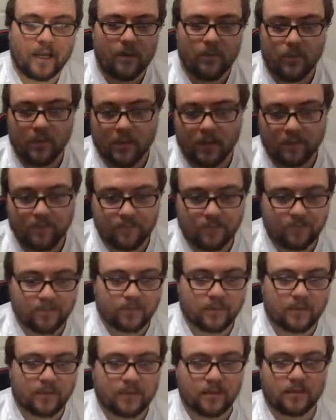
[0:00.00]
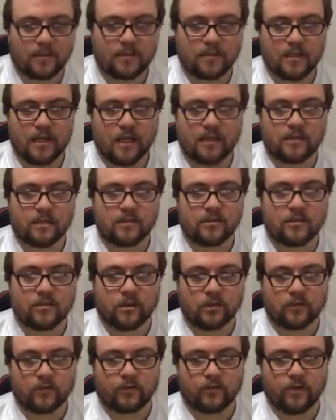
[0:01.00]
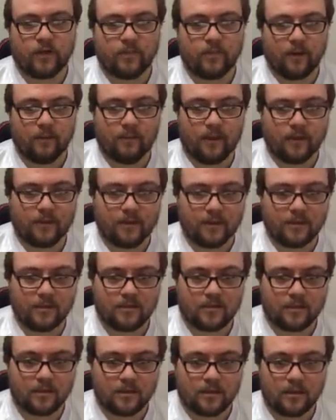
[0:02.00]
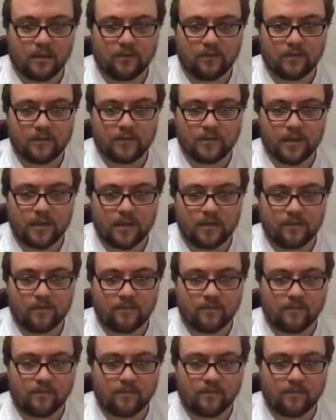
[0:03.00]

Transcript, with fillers: but Instead, it's knocked free by Mathis, and you love to see it.